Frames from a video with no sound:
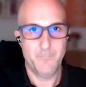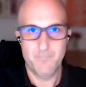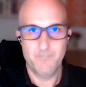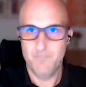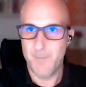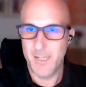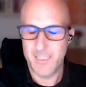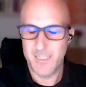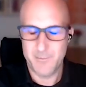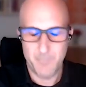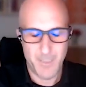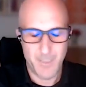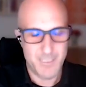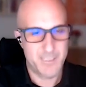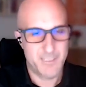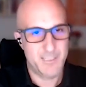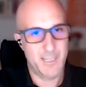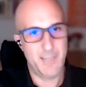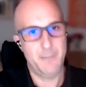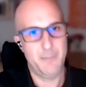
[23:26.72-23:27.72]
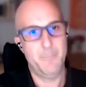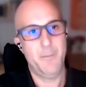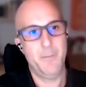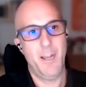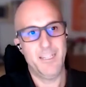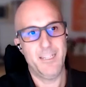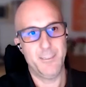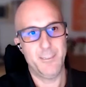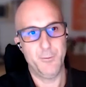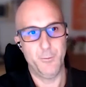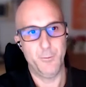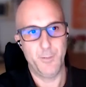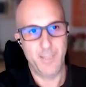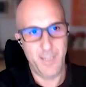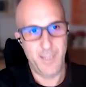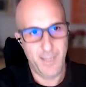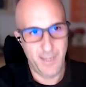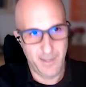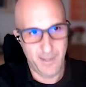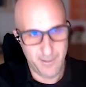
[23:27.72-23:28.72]
as much time as you
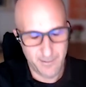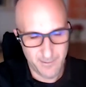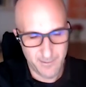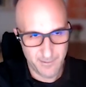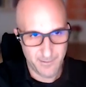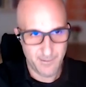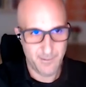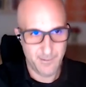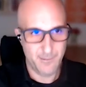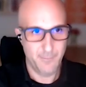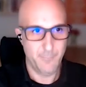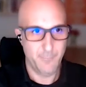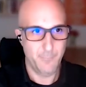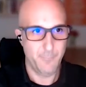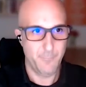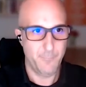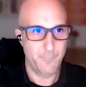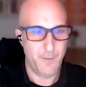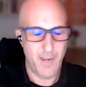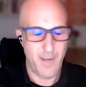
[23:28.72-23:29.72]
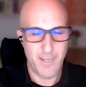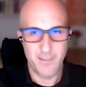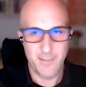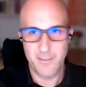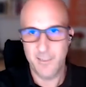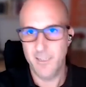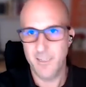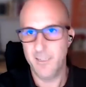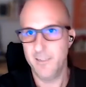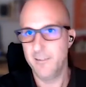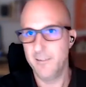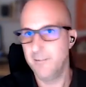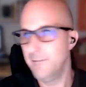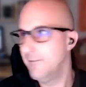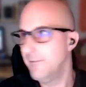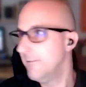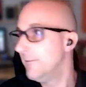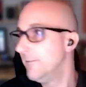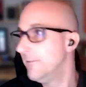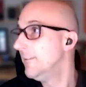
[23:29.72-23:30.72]
can
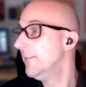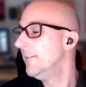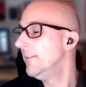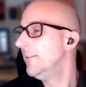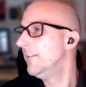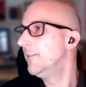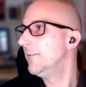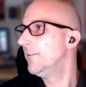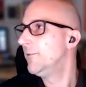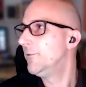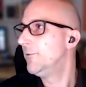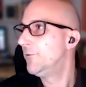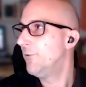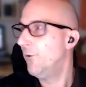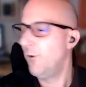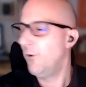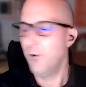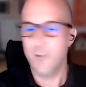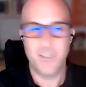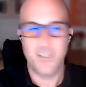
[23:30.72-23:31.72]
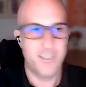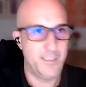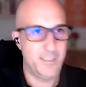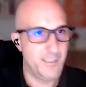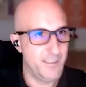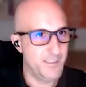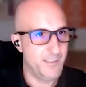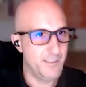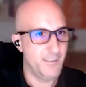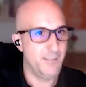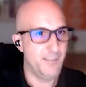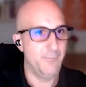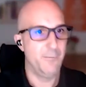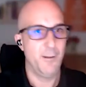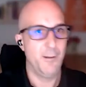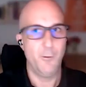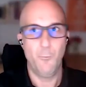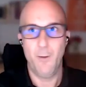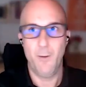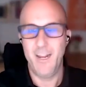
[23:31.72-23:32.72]
finding, talking,
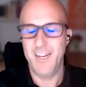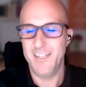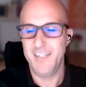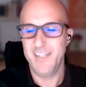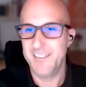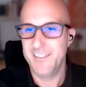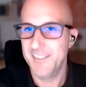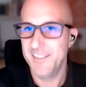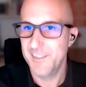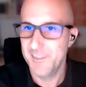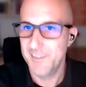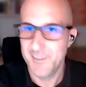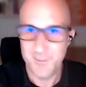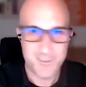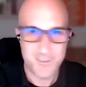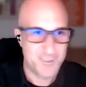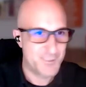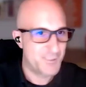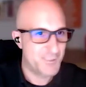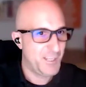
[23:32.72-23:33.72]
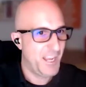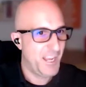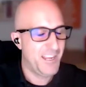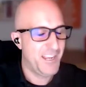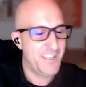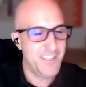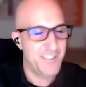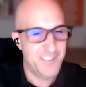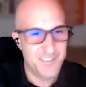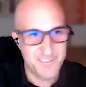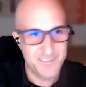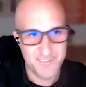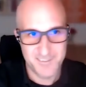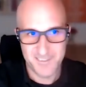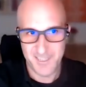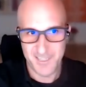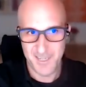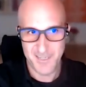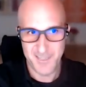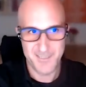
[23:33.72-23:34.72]
evaluating, checking,
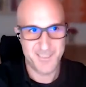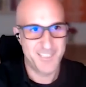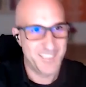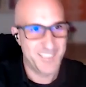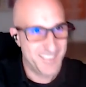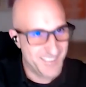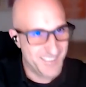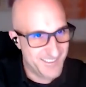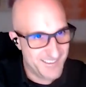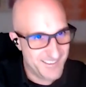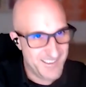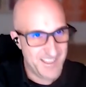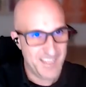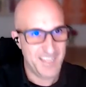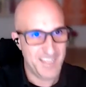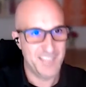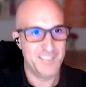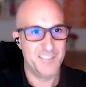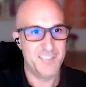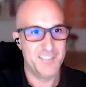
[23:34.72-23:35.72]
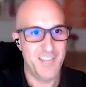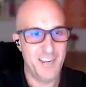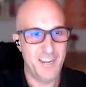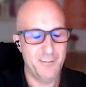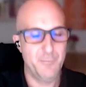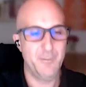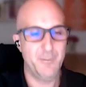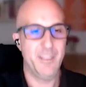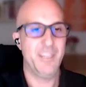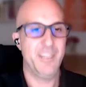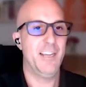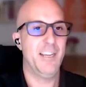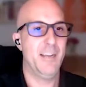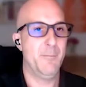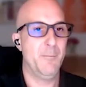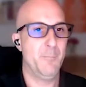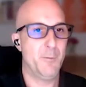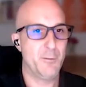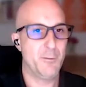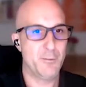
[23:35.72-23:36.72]
testing, engineering,
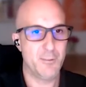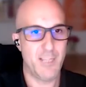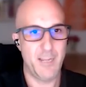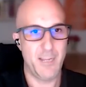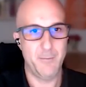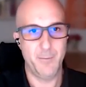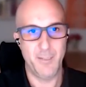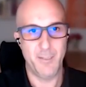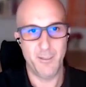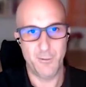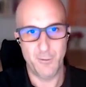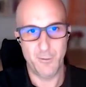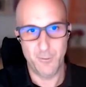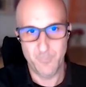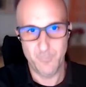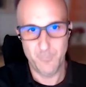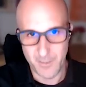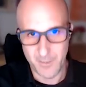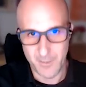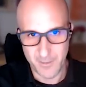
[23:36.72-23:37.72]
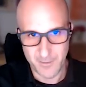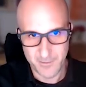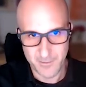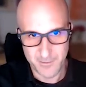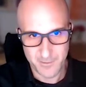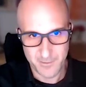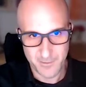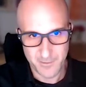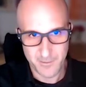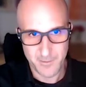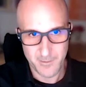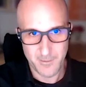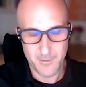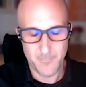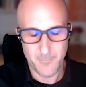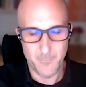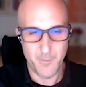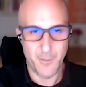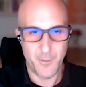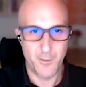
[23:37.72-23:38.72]
and prototyping companies,
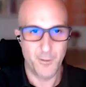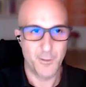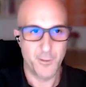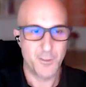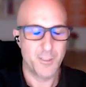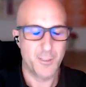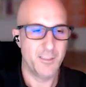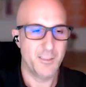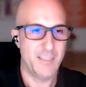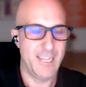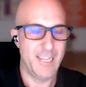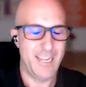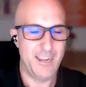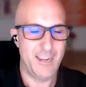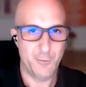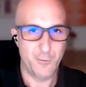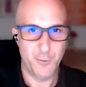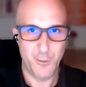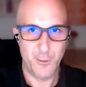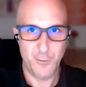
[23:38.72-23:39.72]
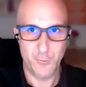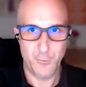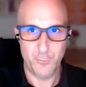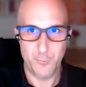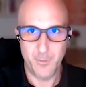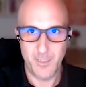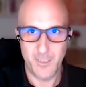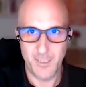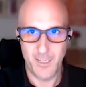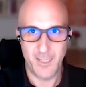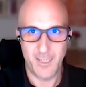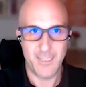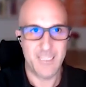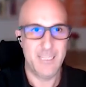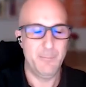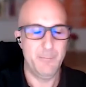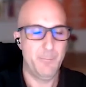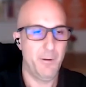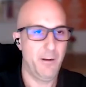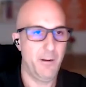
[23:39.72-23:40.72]
because they are going to be a
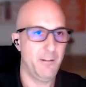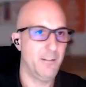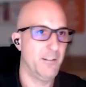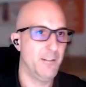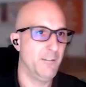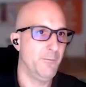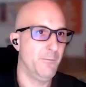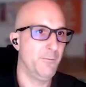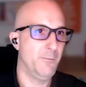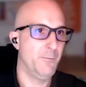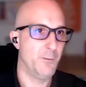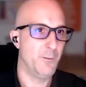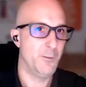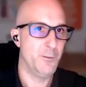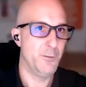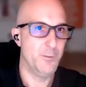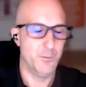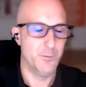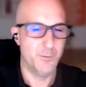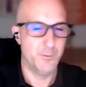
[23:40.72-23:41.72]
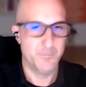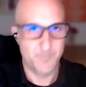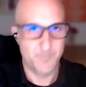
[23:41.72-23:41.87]
key partner for you